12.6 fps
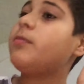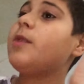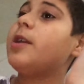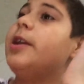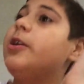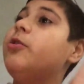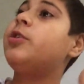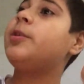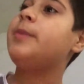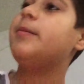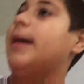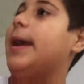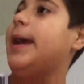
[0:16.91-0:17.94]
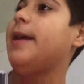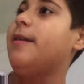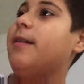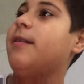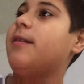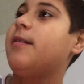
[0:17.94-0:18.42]
he used to be my
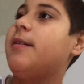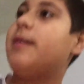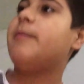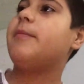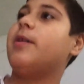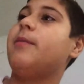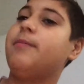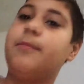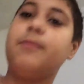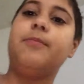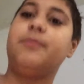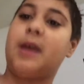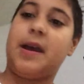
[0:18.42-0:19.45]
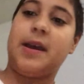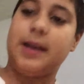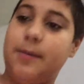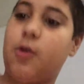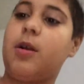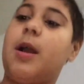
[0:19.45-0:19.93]
hater, but not anymore.